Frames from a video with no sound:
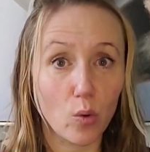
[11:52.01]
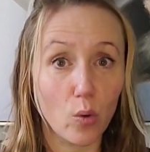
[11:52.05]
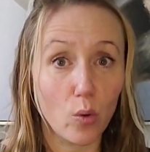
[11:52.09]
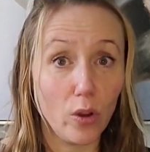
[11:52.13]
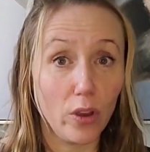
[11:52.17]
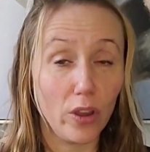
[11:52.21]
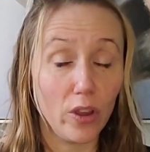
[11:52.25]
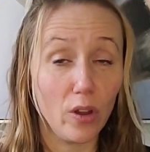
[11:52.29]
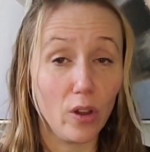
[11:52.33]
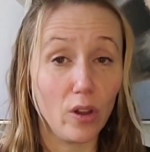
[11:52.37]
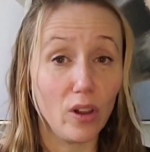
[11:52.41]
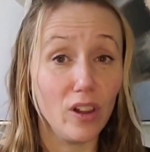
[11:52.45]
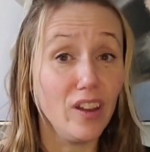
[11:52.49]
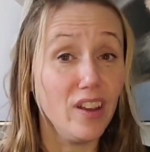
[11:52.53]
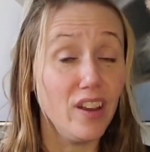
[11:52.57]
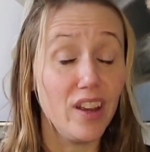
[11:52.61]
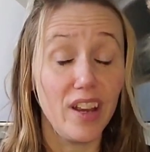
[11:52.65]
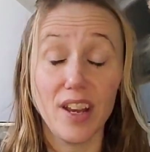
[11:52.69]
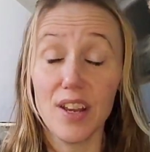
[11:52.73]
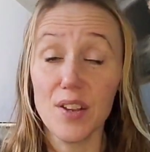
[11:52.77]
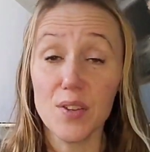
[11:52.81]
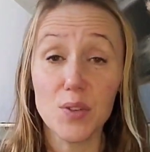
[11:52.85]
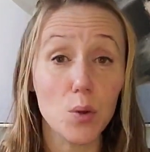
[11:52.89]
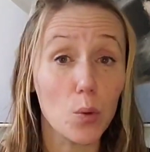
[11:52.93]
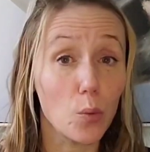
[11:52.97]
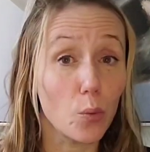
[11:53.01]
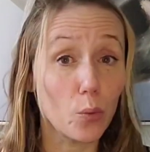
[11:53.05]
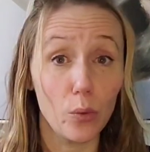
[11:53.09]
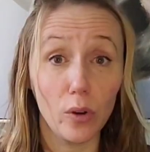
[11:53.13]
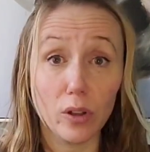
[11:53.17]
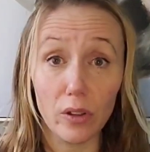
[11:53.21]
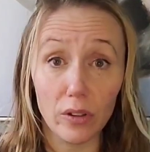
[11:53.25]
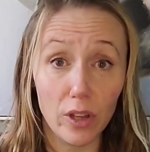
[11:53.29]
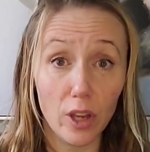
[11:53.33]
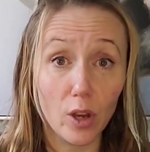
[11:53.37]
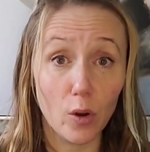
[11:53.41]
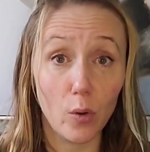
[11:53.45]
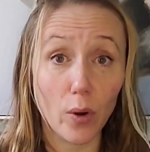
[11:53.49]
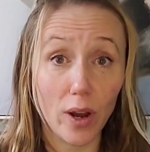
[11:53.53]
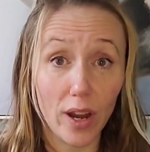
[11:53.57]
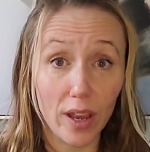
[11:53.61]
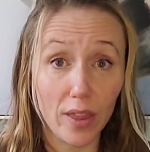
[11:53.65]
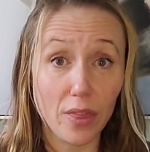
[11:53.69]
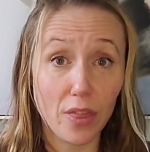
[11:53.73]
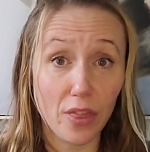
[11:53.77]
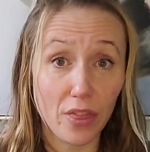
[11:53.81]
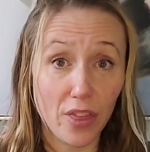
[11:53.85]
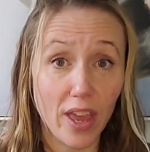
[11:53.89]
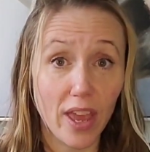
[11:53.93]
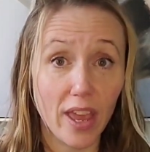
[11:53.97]
oil is a really
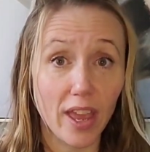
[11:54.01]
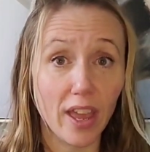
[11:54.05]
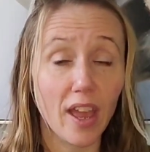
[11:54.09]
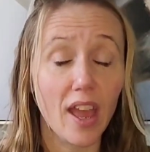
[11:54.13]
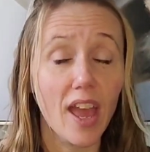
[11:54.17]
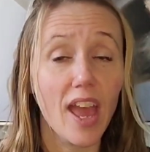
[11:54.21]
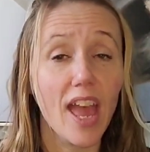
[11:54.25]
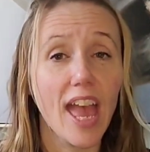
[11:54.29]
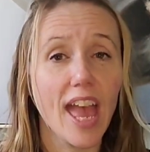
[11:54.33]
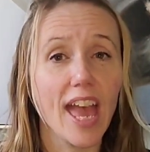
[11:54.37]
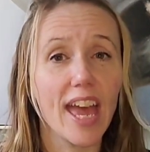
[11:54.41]
great thing.